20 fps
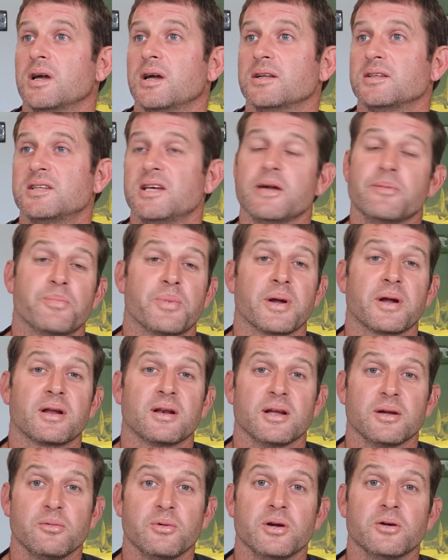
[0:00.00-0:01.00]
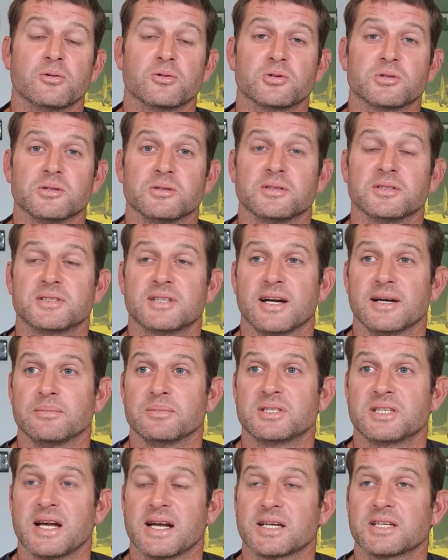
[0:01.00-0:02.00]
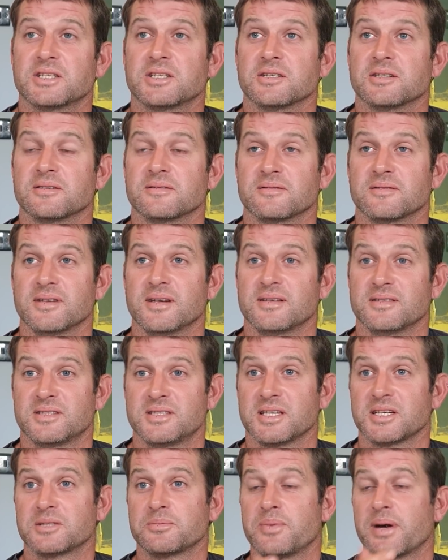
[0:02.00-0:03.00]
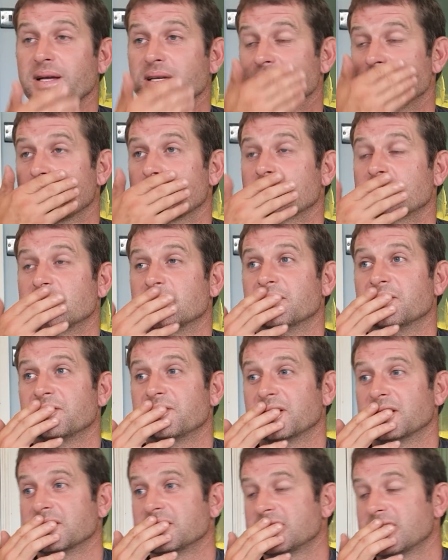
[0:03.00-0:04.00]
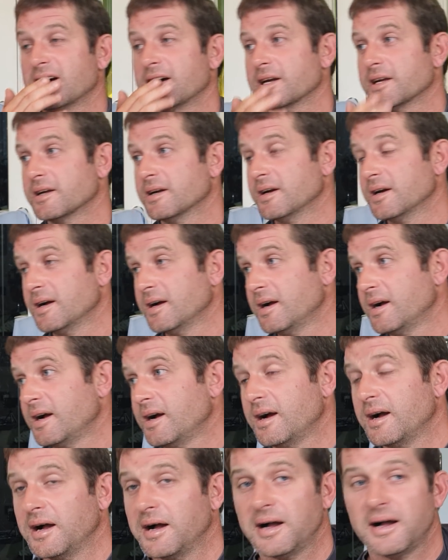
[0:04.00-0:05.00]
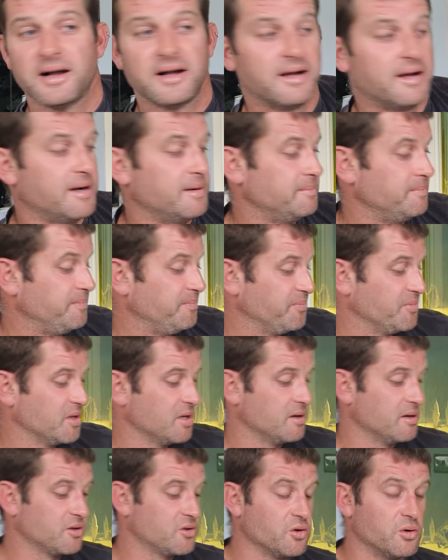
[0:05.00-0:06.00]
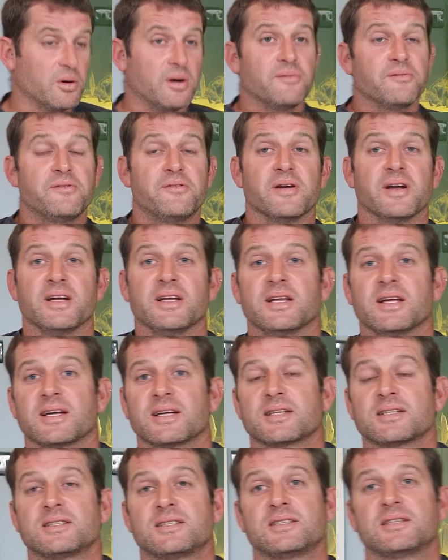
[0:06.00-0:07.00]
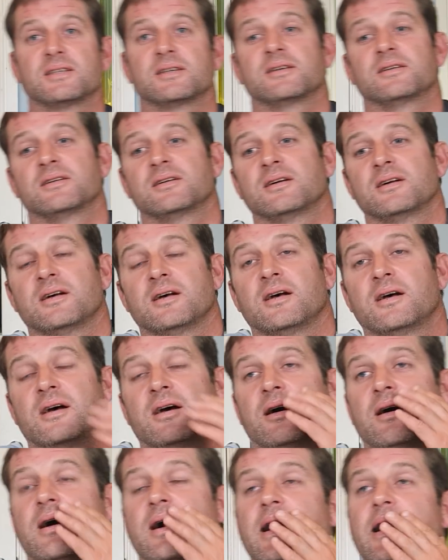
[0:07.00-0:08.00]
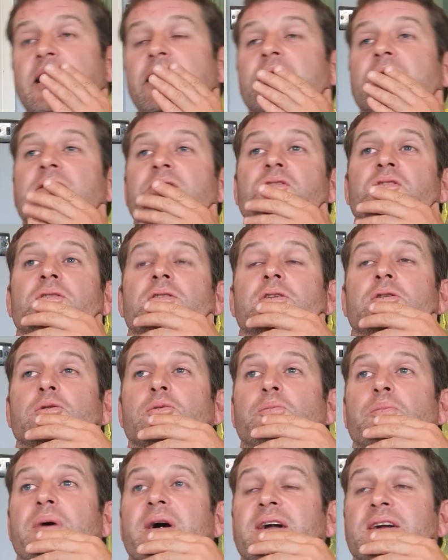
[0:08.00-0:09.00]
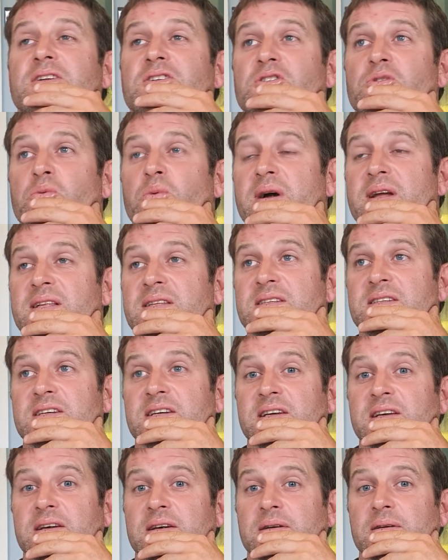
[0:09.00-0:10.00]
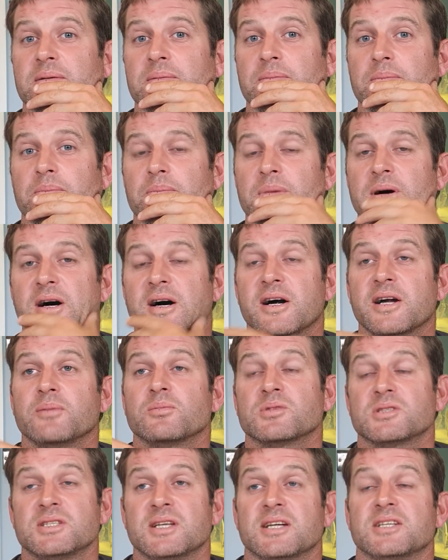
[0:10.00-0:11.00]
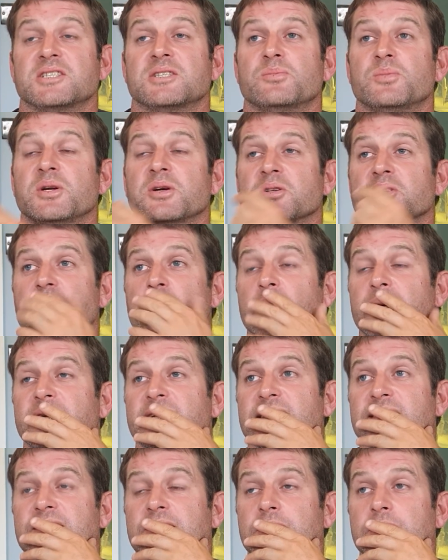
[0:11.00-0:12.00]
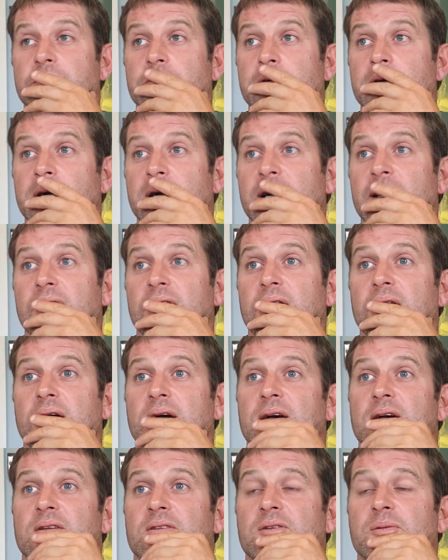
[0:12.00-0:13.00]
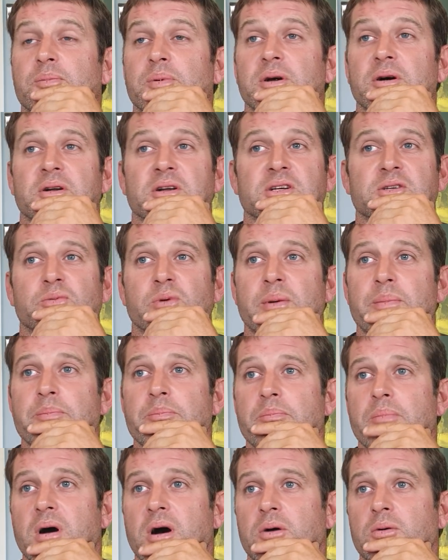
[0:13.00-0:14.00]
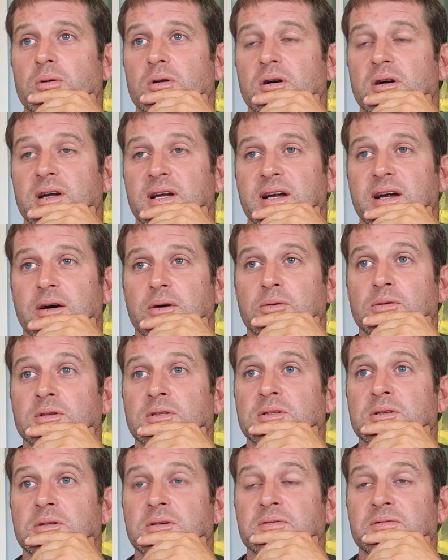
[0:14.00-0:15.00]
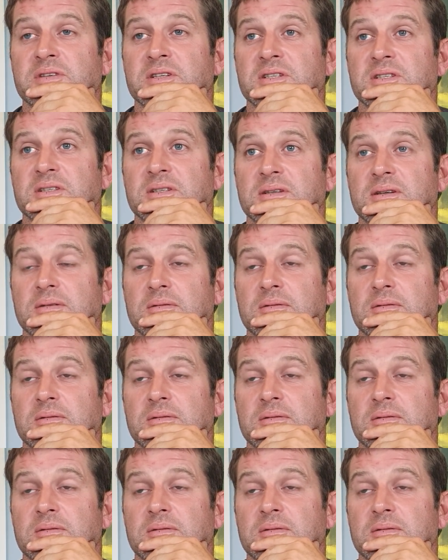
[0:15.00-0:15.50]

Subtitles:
typically we all drew the same section, 6-peg section the first day. I drew on Phoenix and I drew peg 20. Martin was next to me on 22. To be honest, we moaned like hell, the 2 of us.